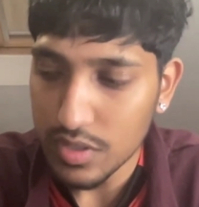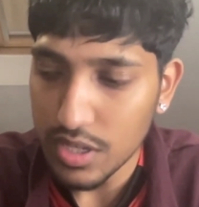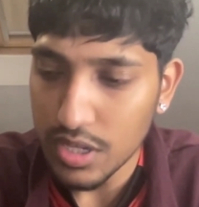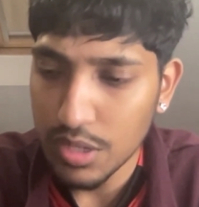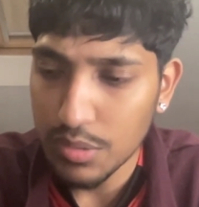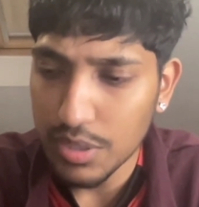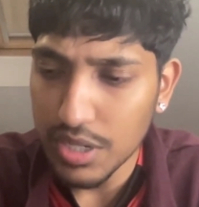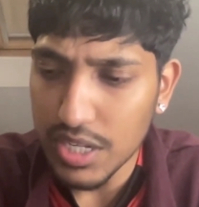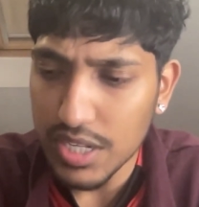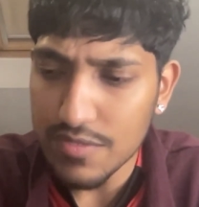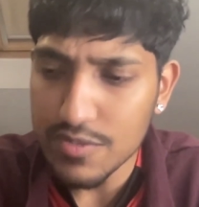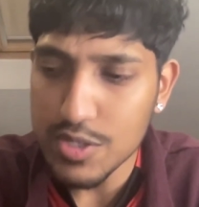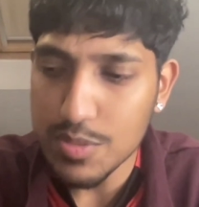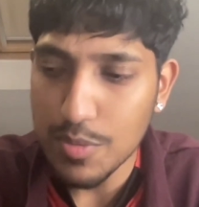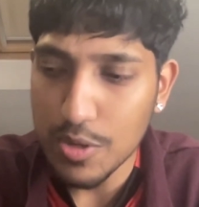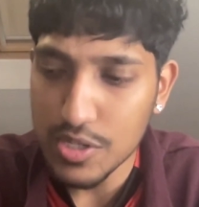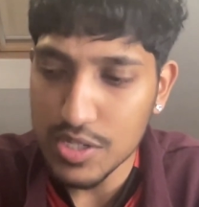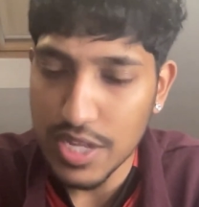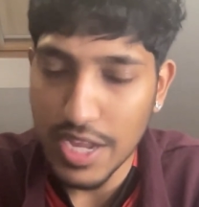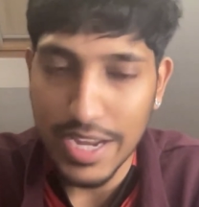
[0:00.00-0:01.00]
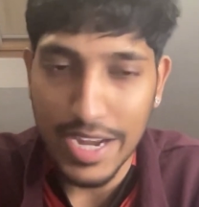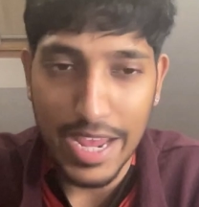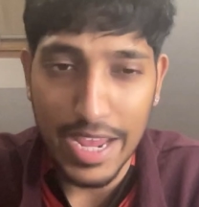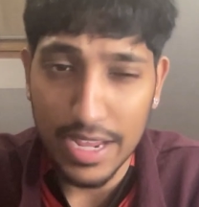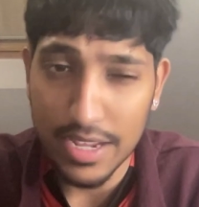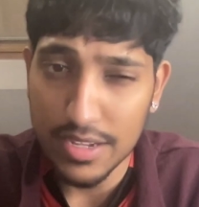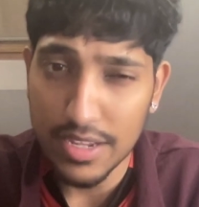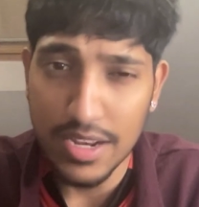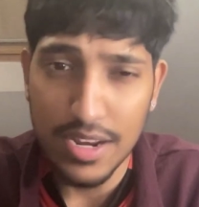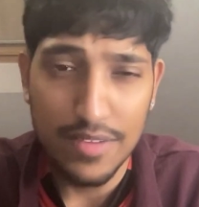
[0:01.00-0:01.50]
I'm going to give Szoboszlai an
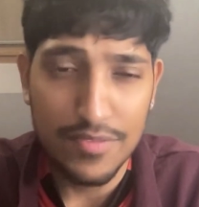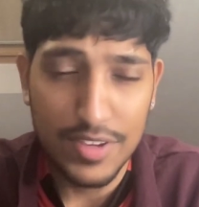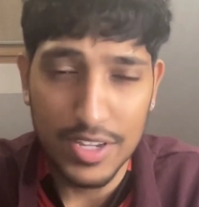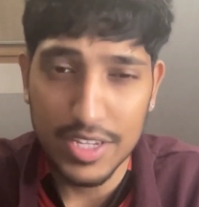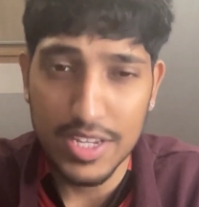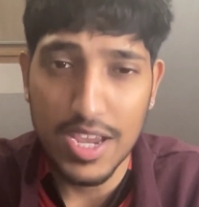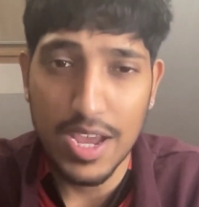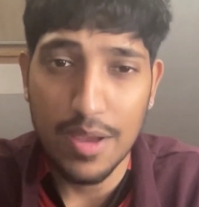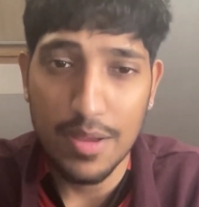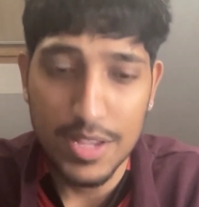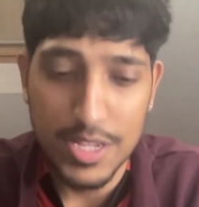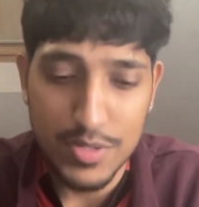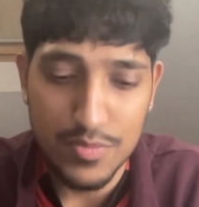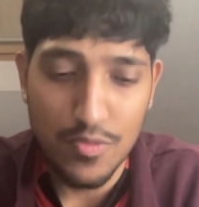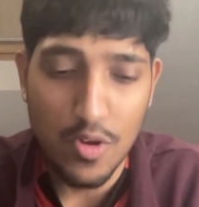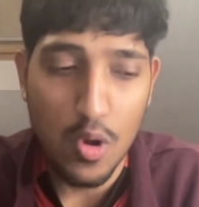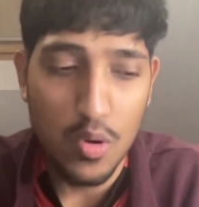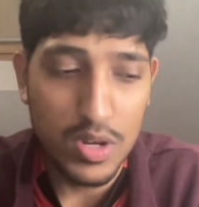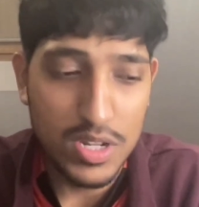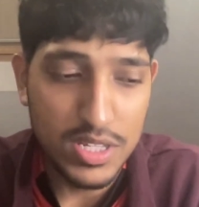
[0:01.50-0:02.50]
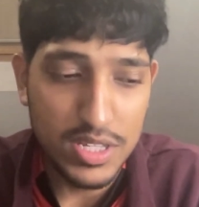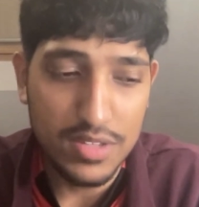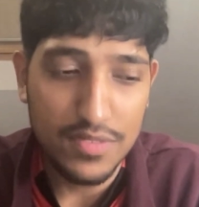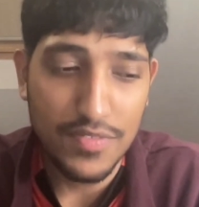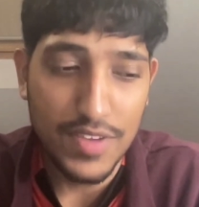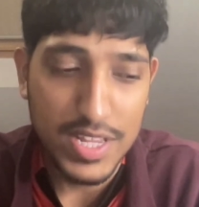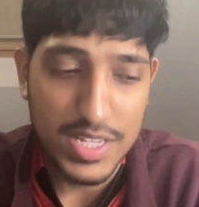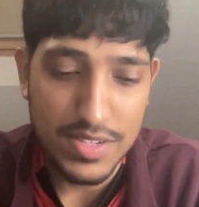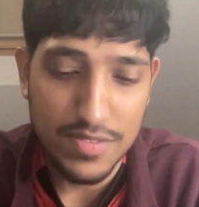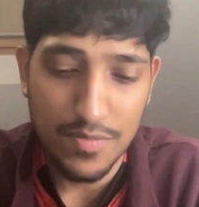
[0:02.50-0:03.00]
8, and I think his role in the
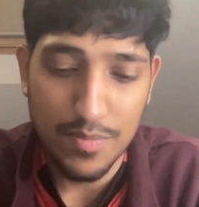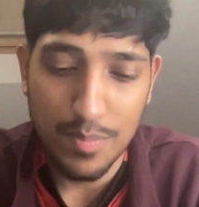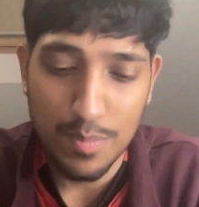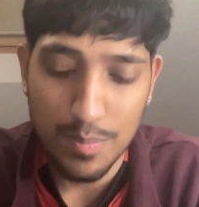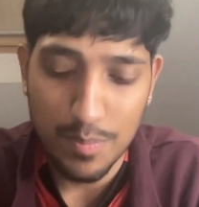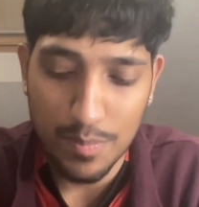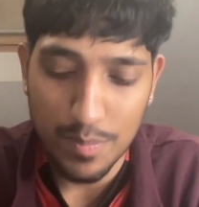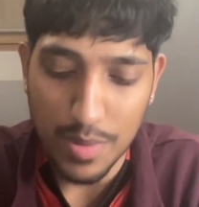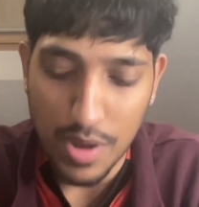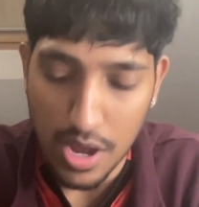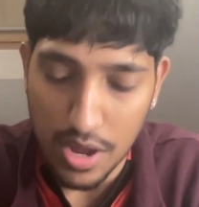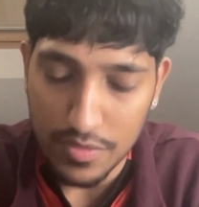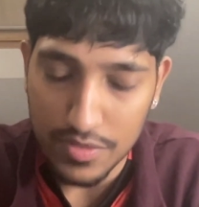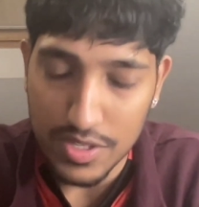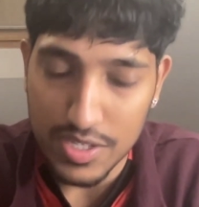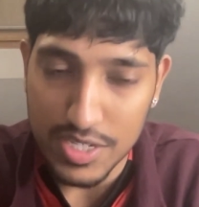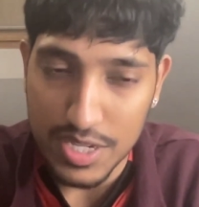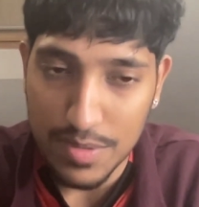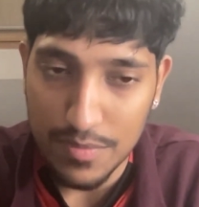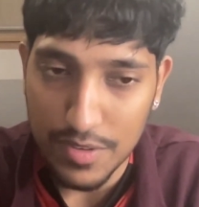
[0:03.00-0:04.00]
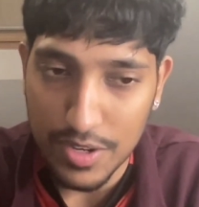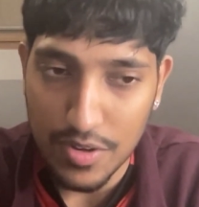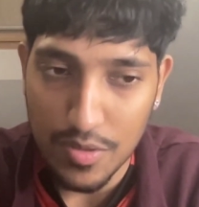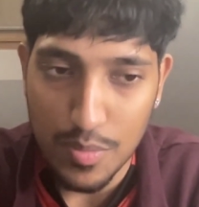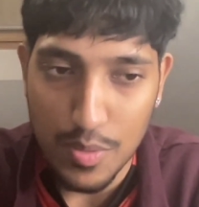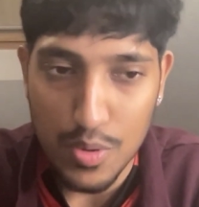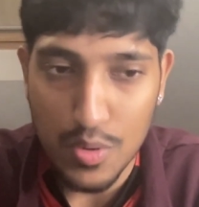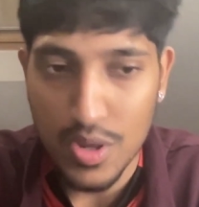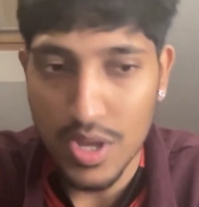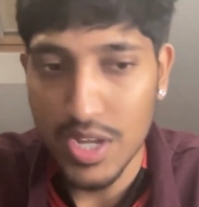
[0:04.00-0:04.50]
defensive part of the team for
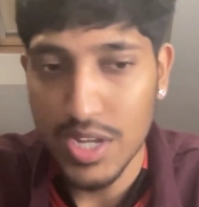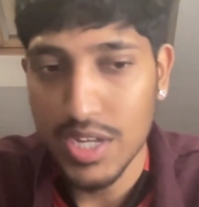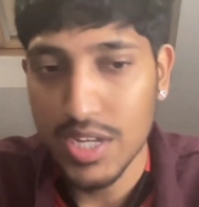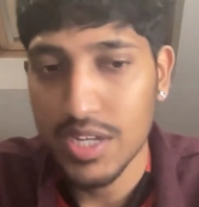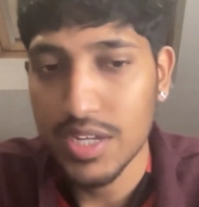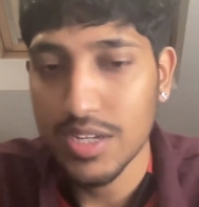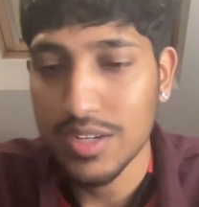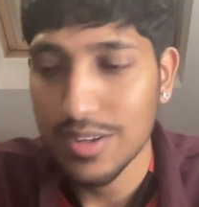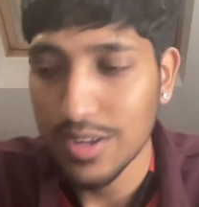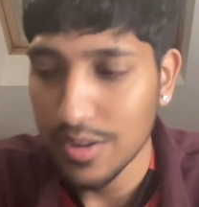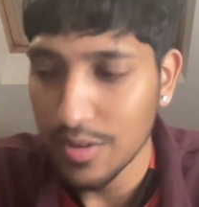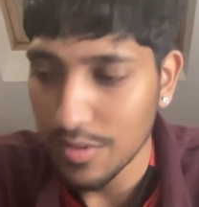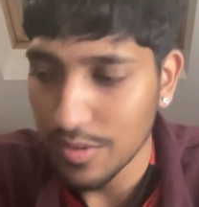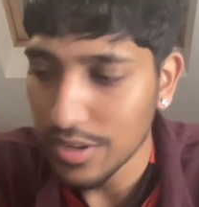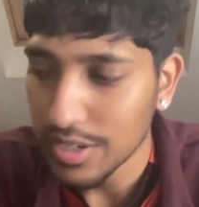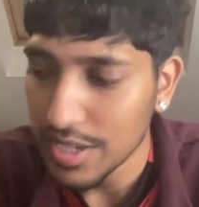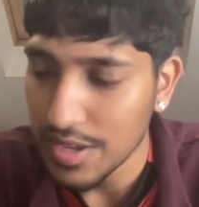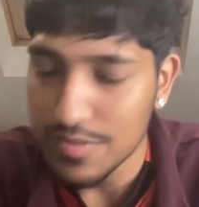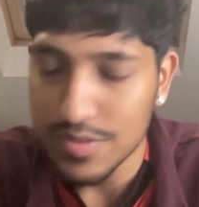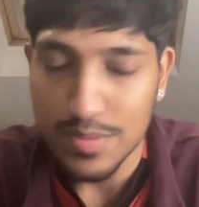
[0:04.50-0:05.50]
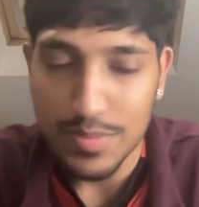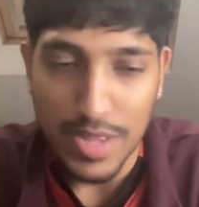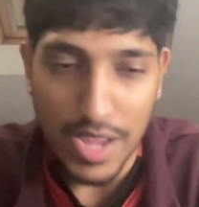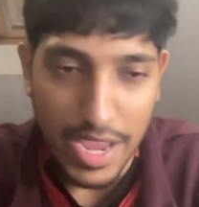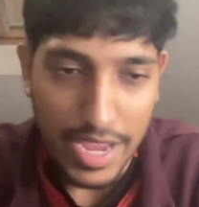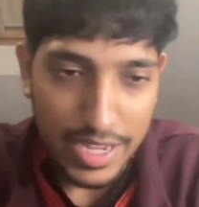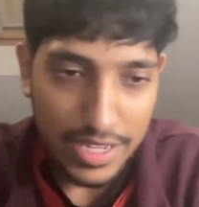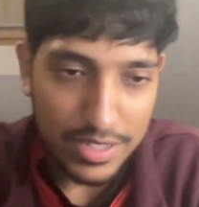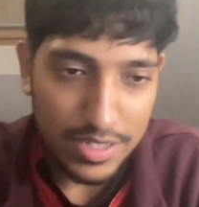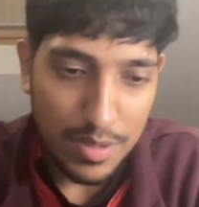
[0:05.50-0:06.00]
Liverpool gives him that
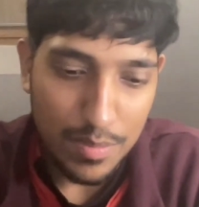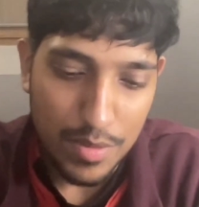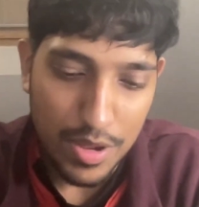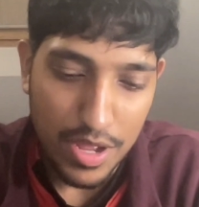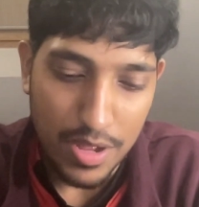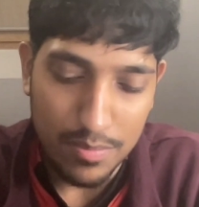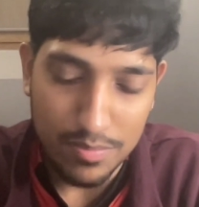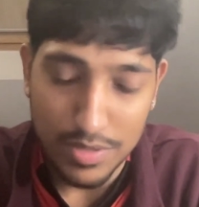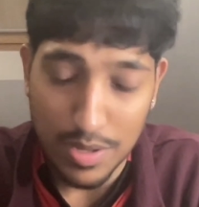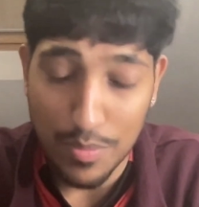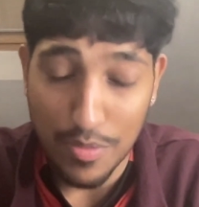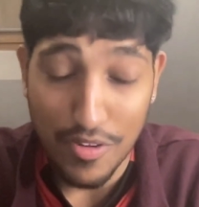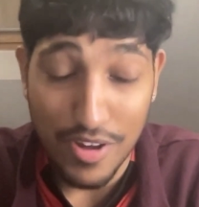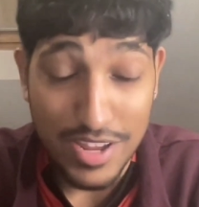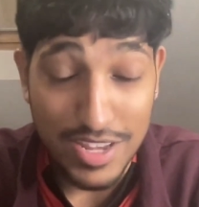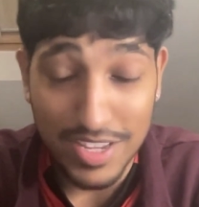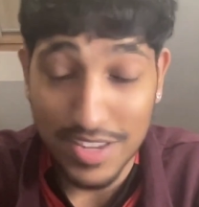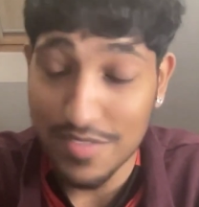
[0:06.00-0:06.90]
8 number 8.